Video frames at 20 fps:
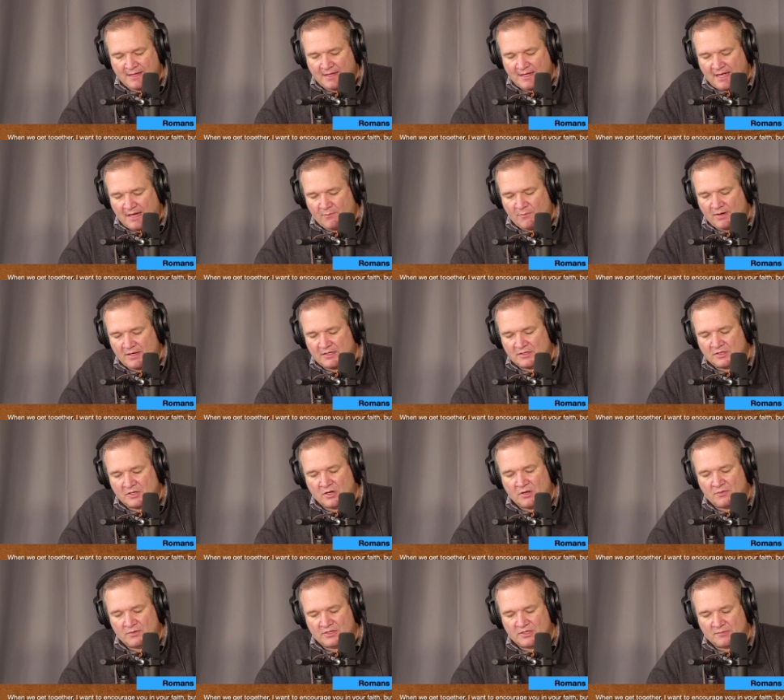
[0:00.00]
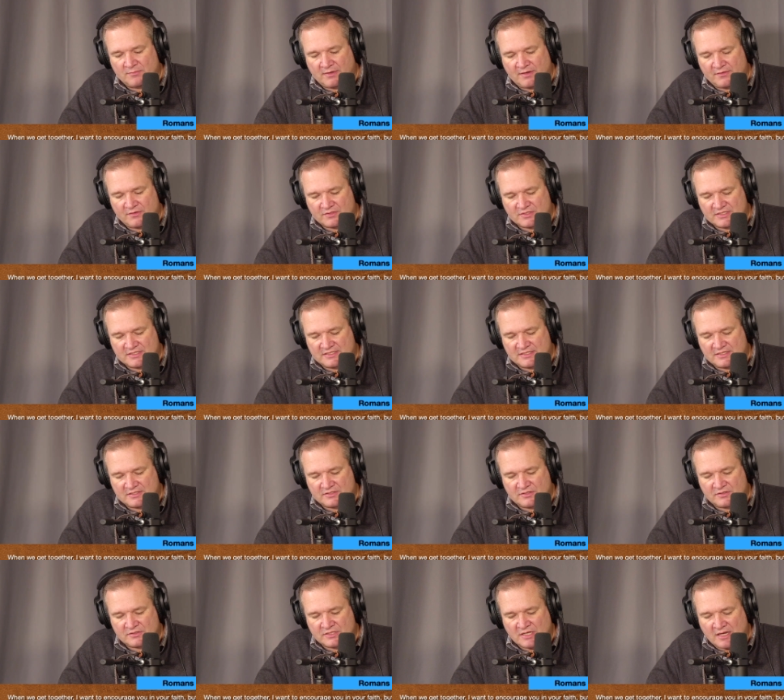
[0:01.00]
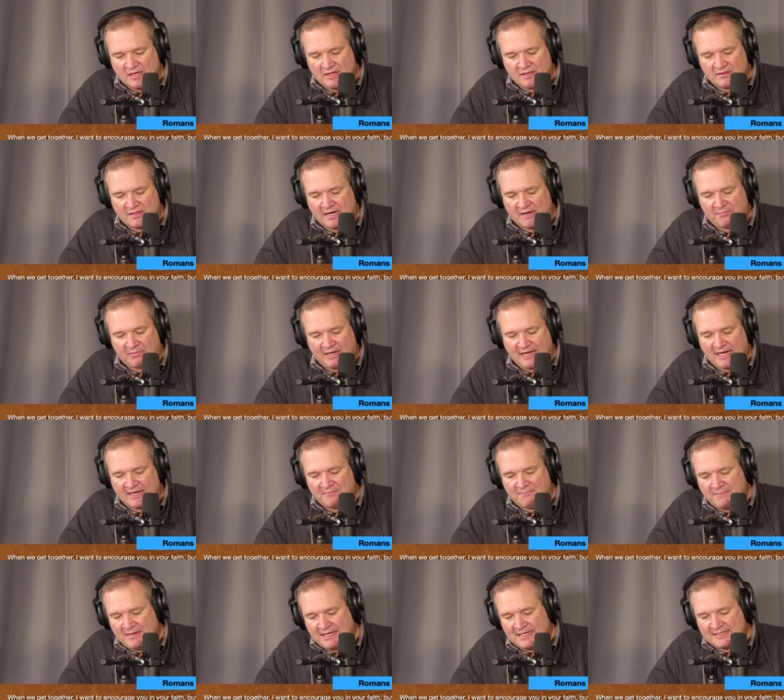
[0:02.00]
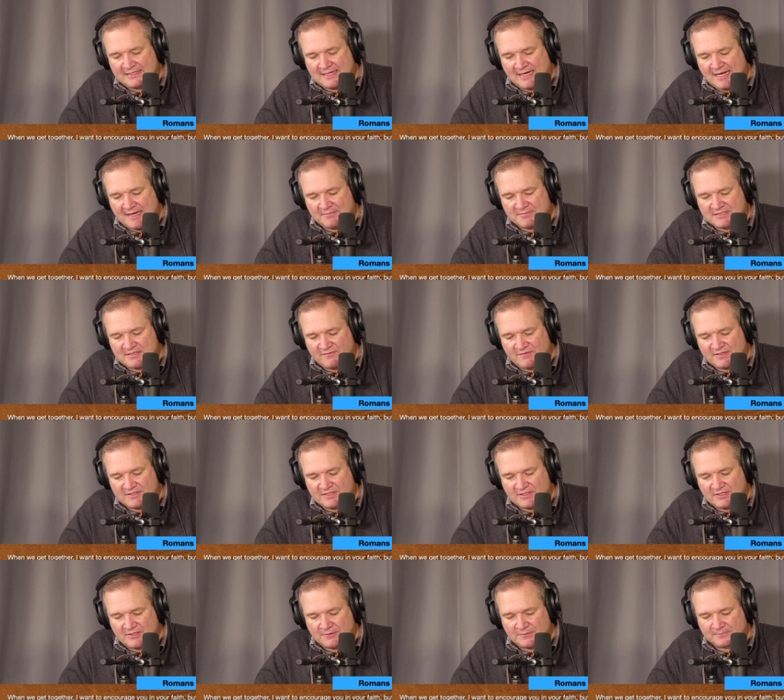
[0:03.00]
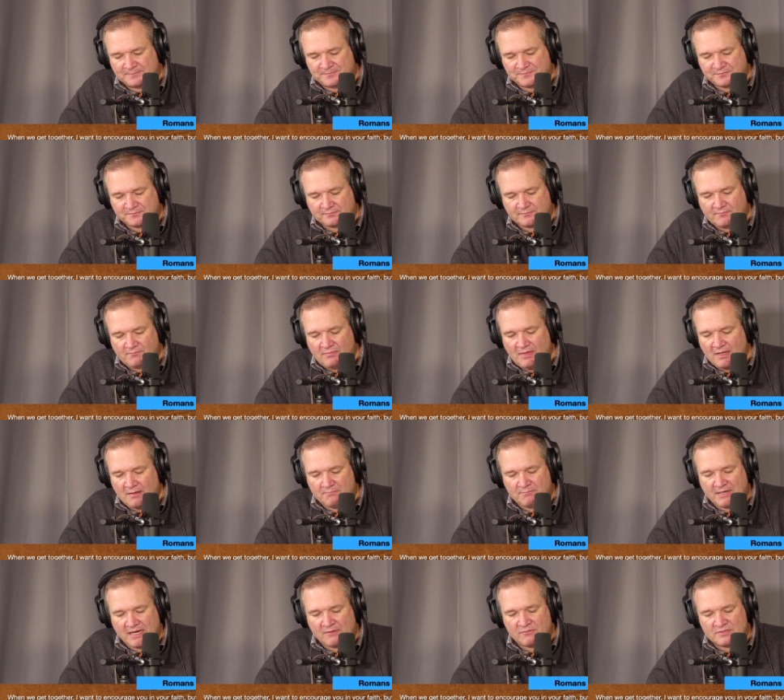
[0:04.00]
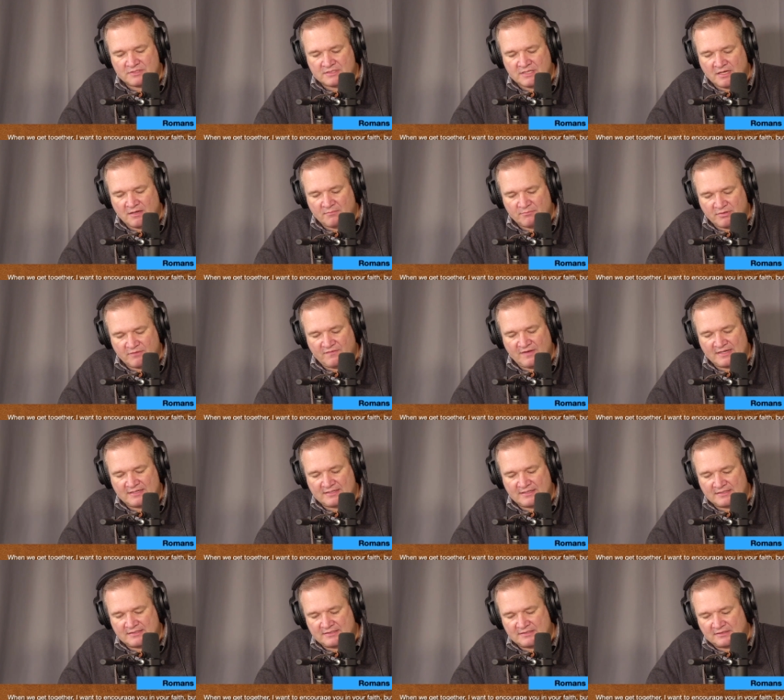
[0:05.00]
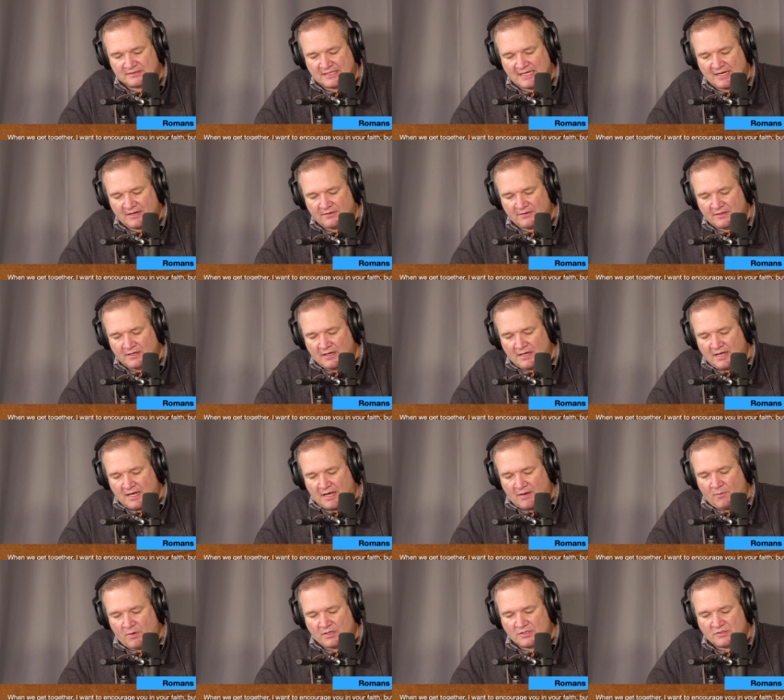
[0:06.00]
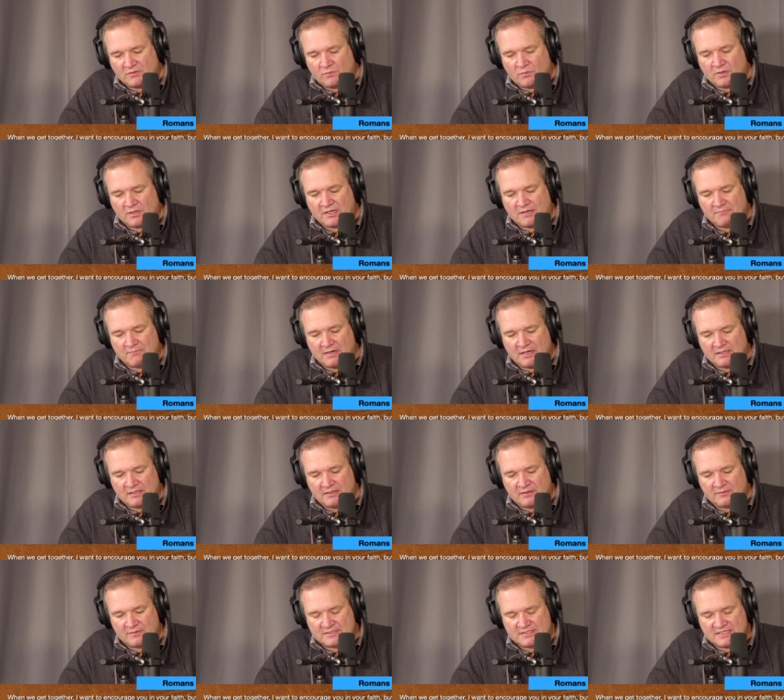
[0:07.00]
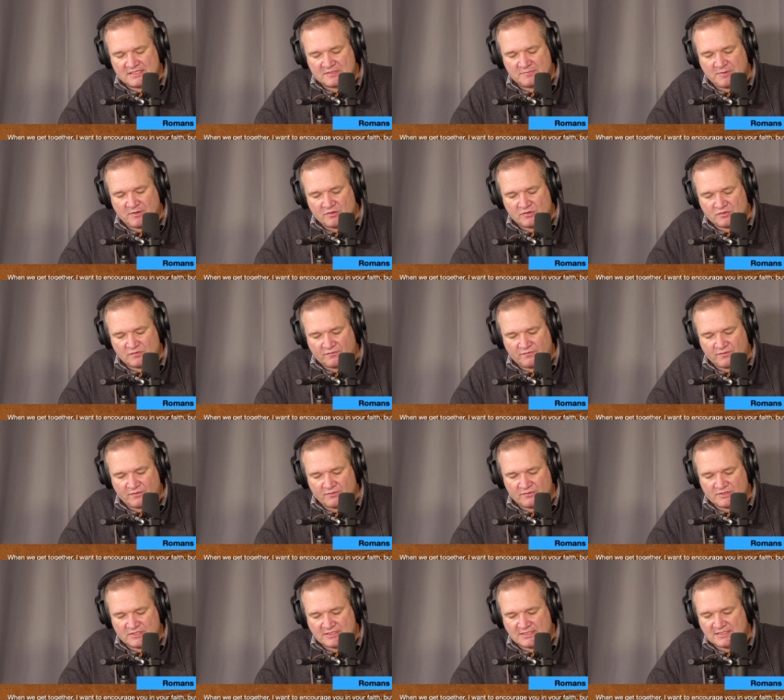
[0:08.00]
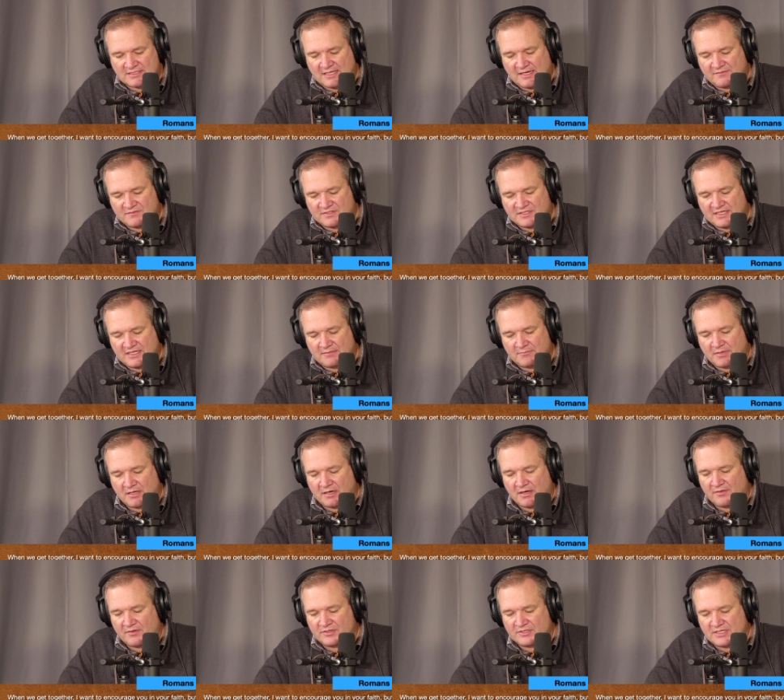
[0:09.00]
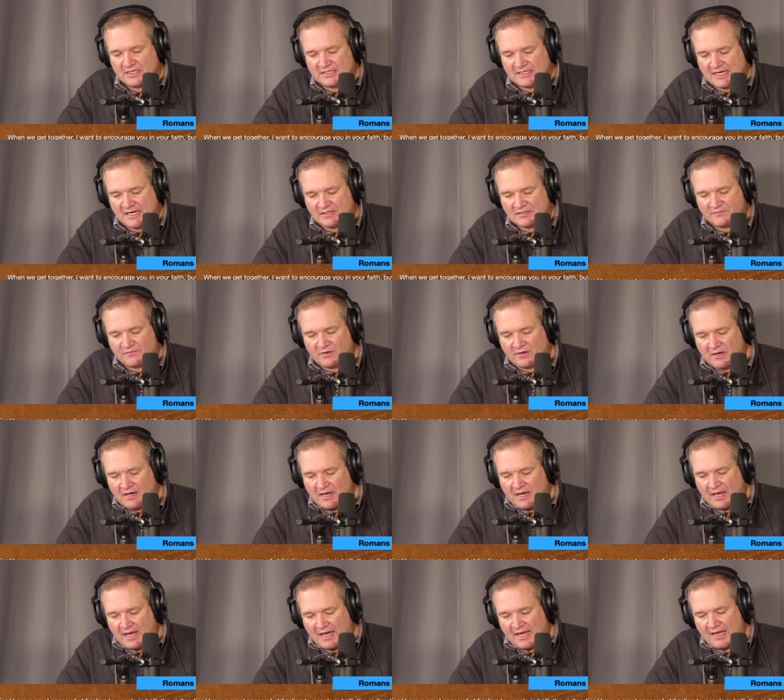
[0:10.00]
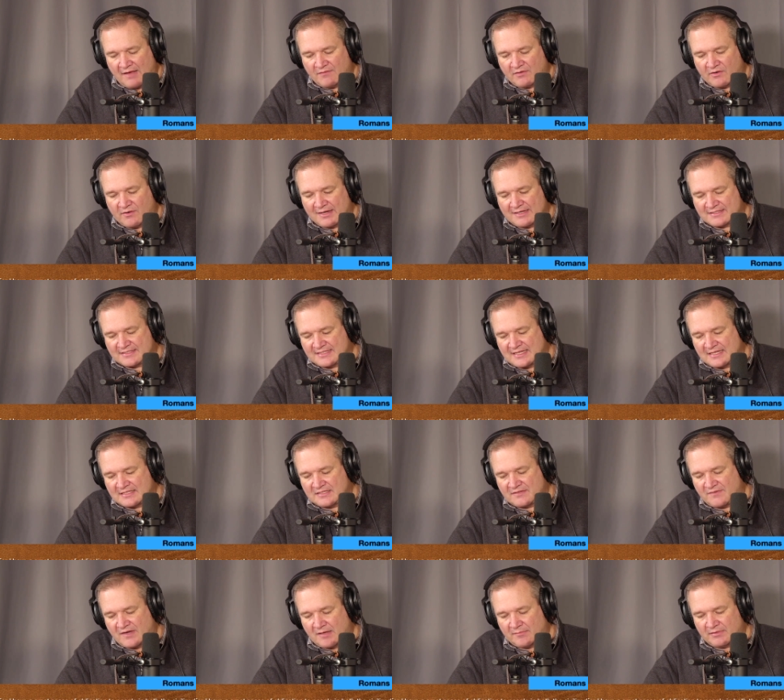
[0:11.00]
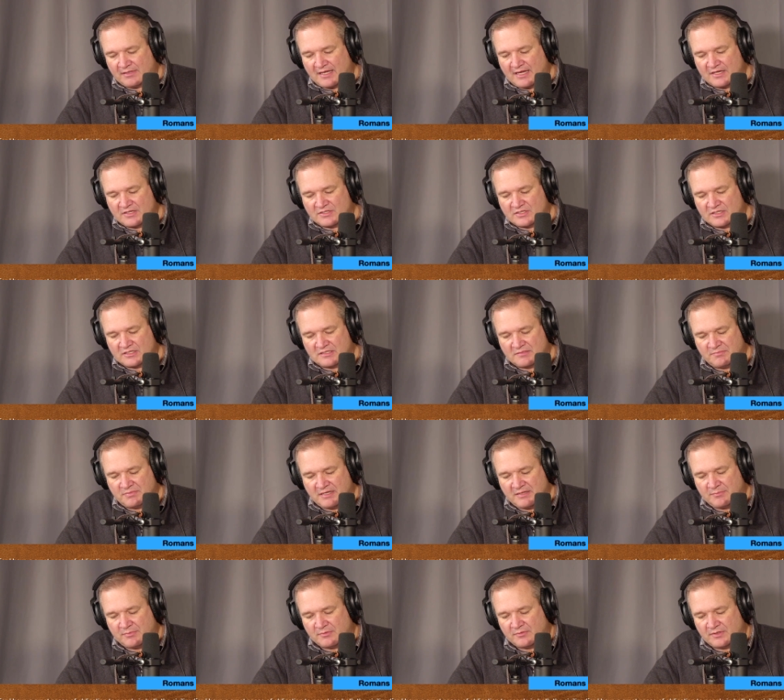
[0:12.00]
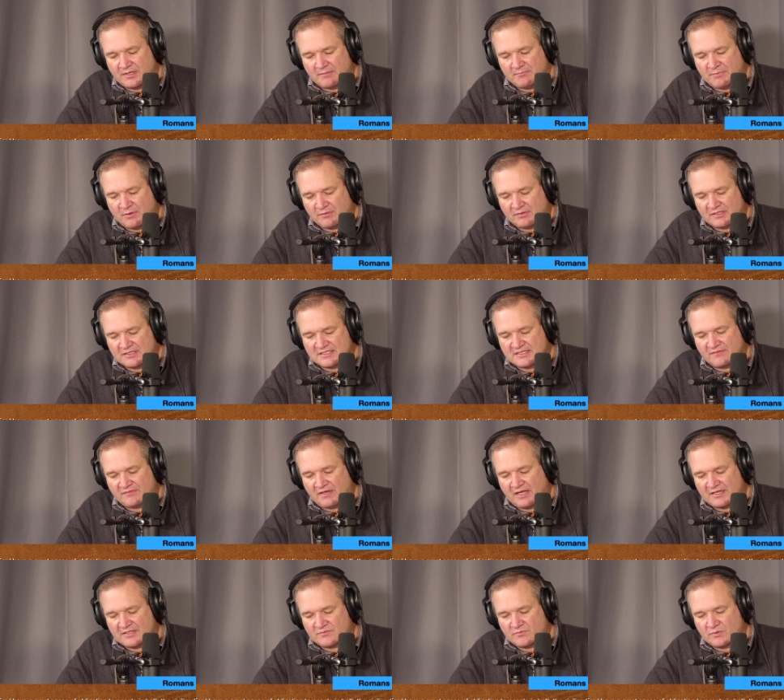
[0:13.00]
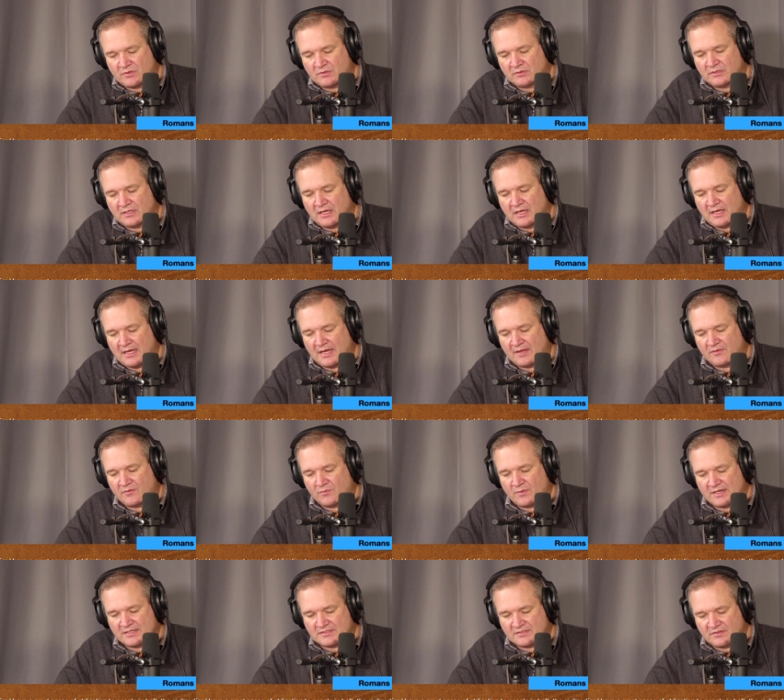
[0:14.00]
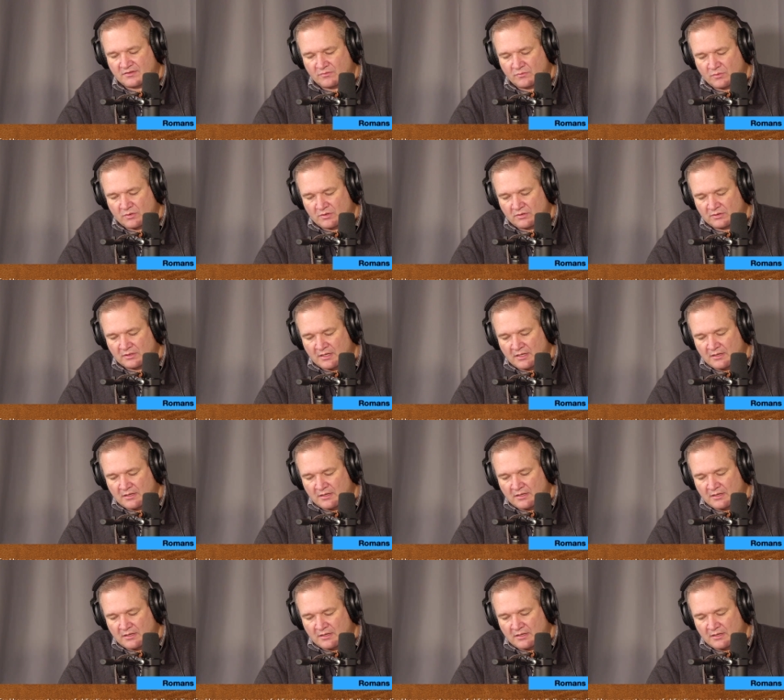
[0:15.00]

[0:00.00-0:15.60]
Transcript: I want you to know, dear brothers and sisters, that I planned many times to visit you, but I was prevented until now. I want to work among you and see spiritual fruit just as I have seen among other Gentiles, for I have a great sense of obligation to people in both the civilized world and the rest of the world,